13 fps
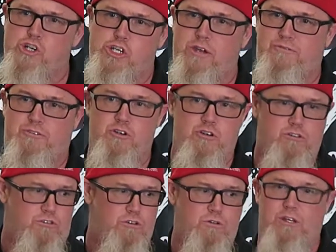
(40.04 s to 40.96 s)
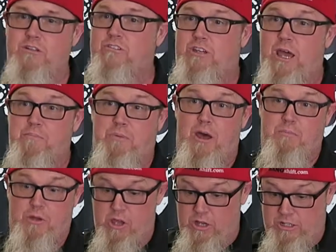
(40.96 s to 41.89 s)
shifters. You can step
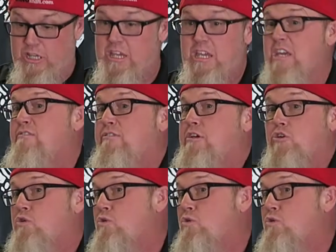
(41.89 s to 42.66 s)
up to even